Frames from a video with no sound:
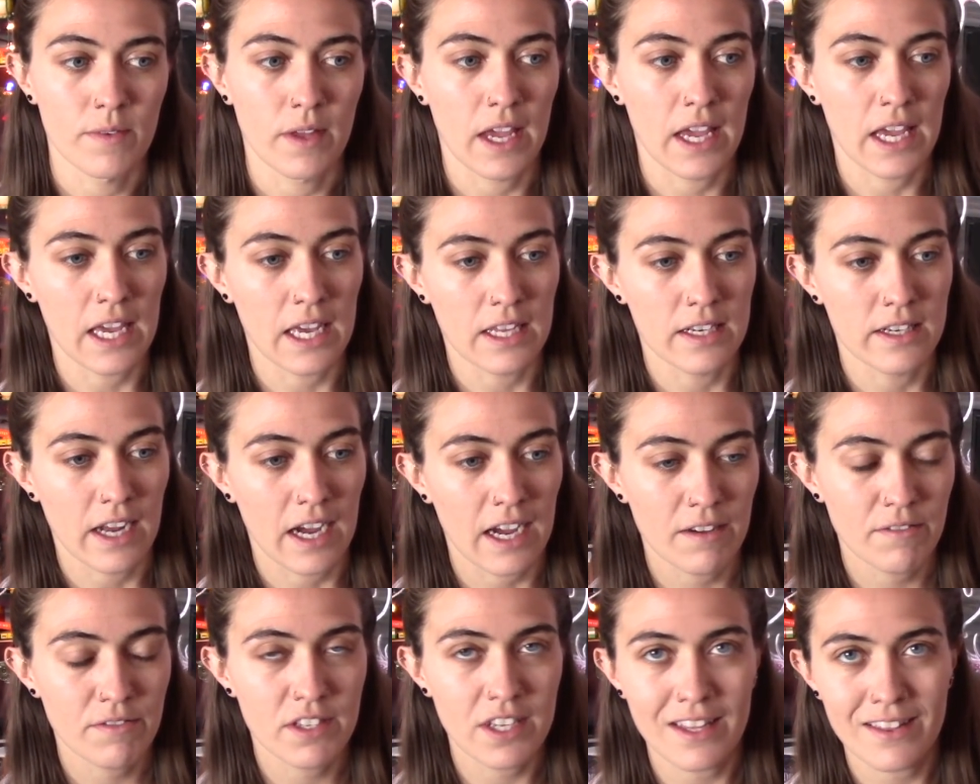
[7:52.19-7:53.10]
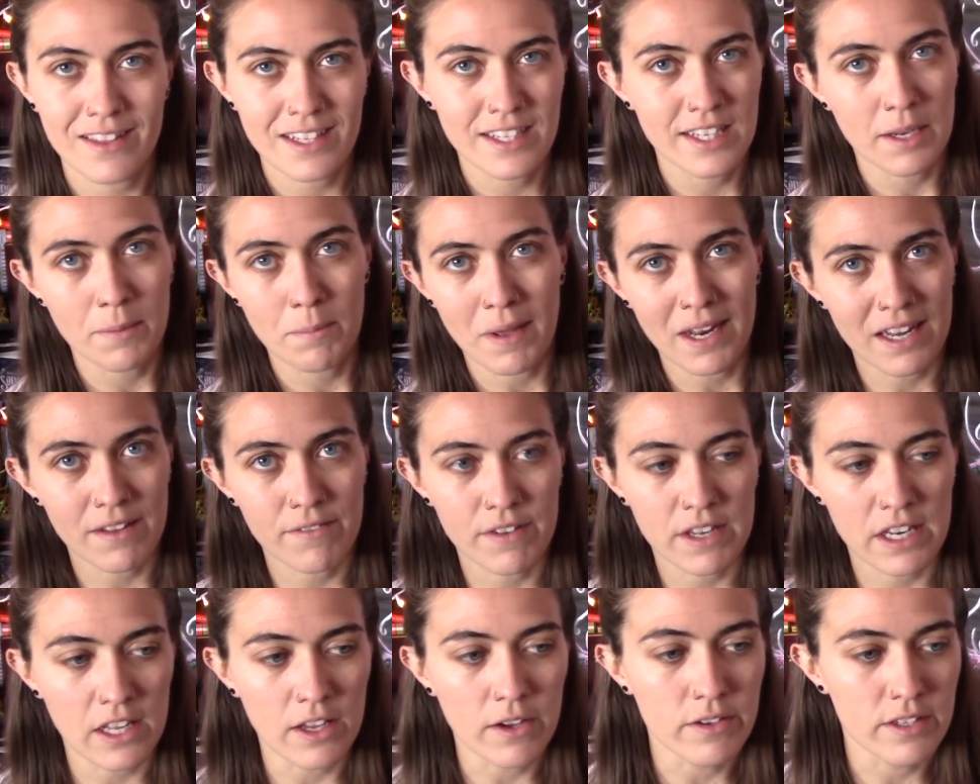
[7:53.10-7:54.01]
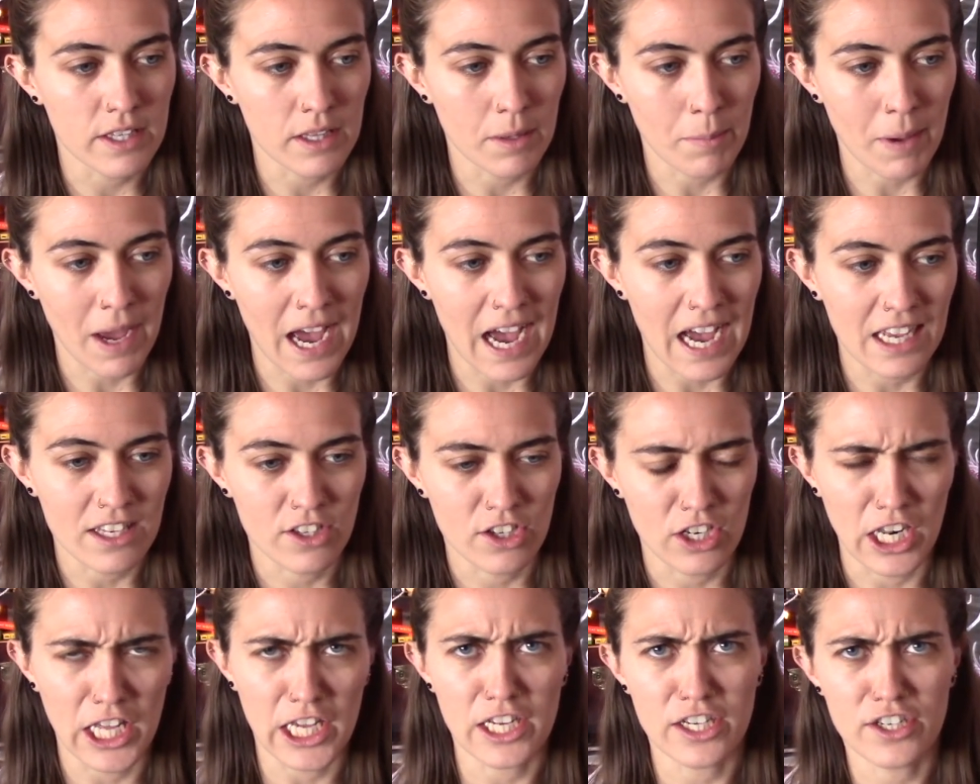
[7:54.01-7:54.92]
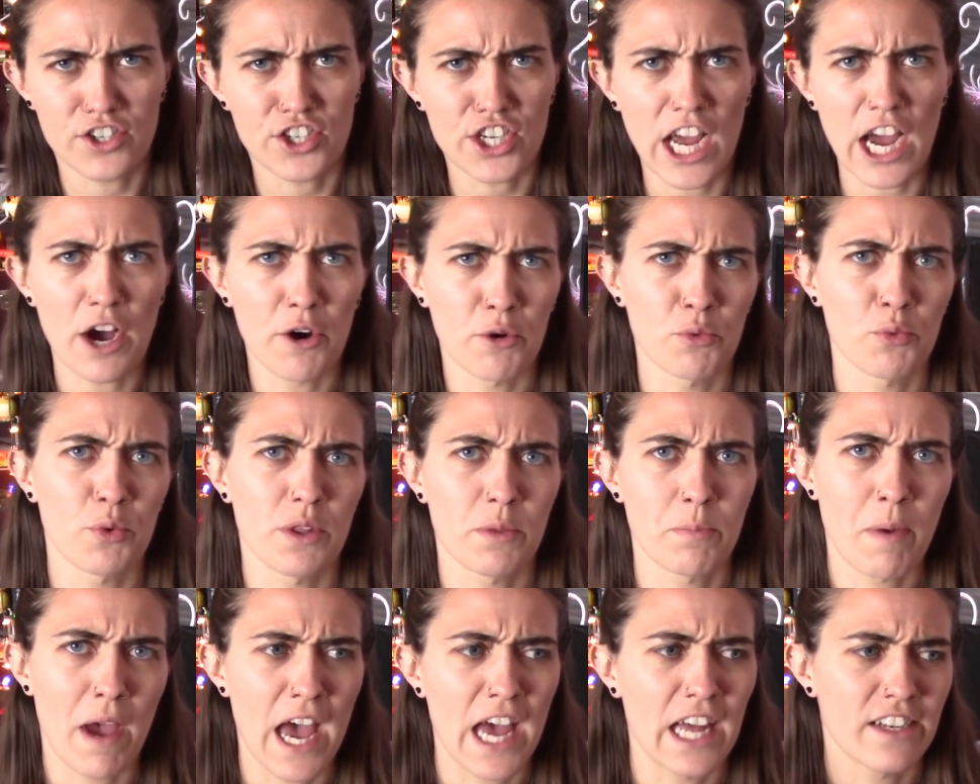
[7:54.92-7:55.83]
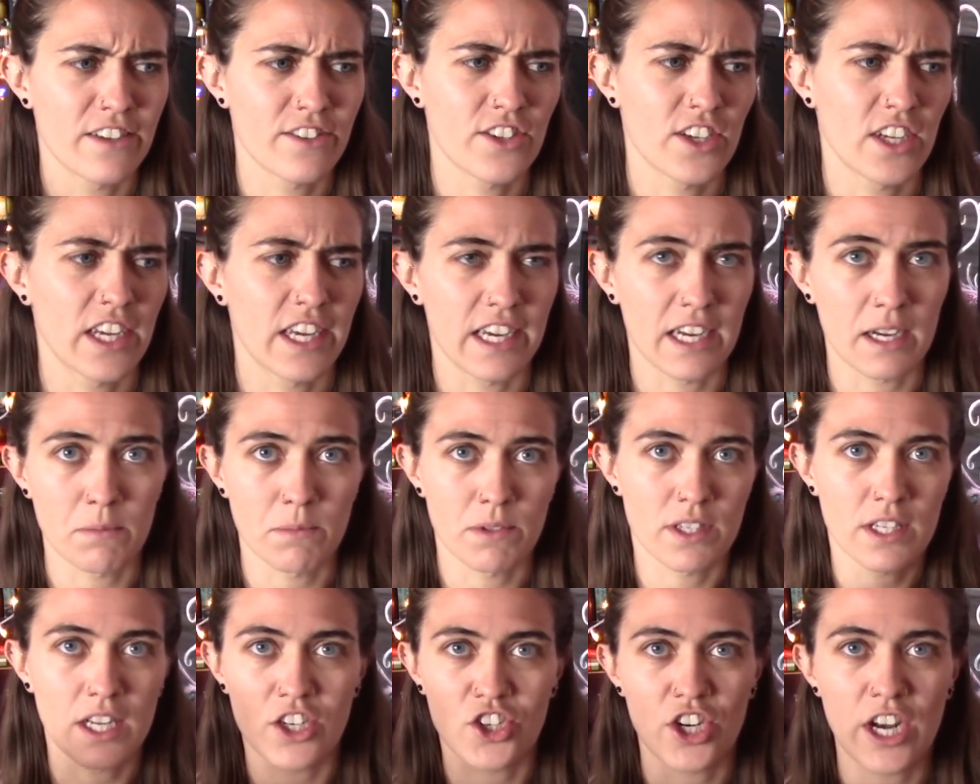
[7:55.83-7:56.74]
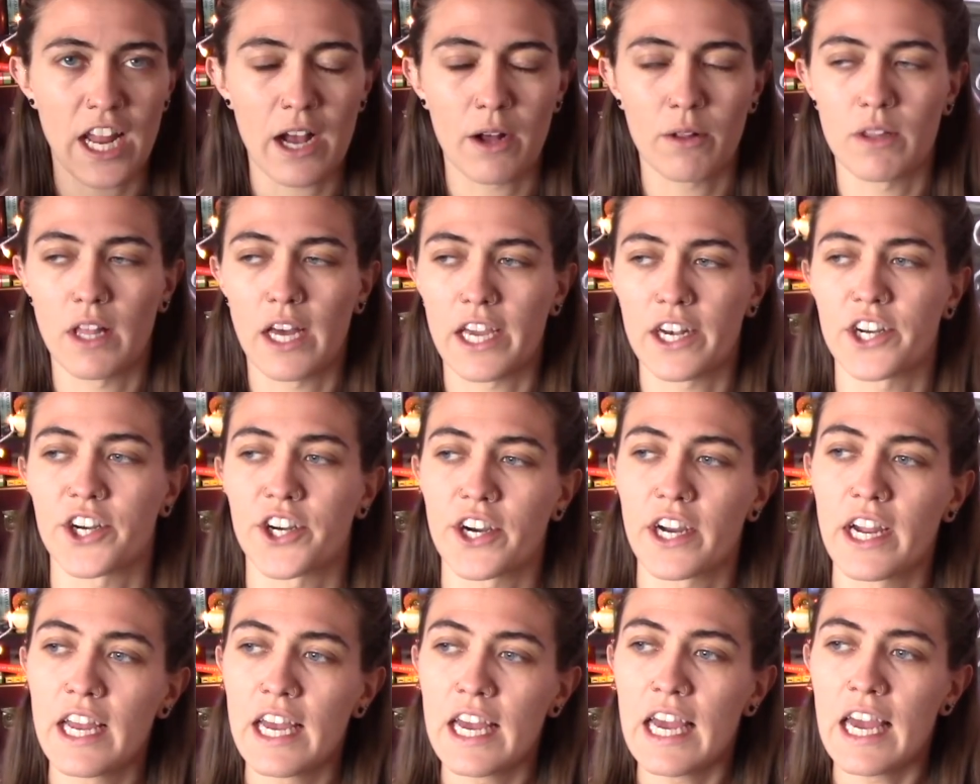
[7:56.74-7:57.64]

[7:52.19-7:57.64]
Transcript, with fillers: And I've said this in many videos in the past, like, down with pantsing, I'm such an outliner.